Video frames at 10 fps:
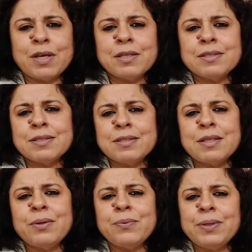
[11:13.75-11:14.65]
that is
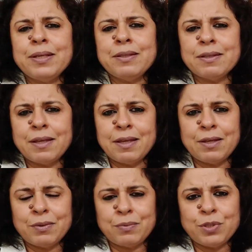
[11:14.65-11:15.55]
the only
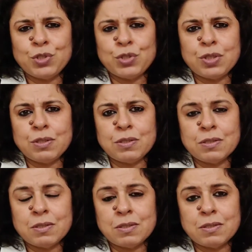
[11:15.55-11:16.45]
thing which
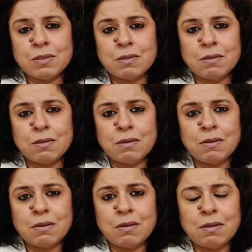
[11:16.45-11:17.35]
is
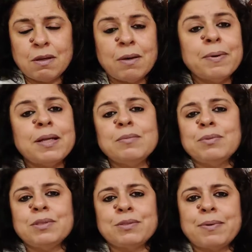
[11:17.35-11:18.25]

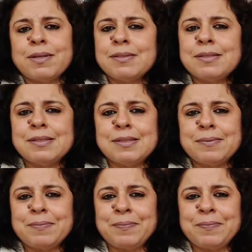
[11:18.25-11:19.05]
available to us.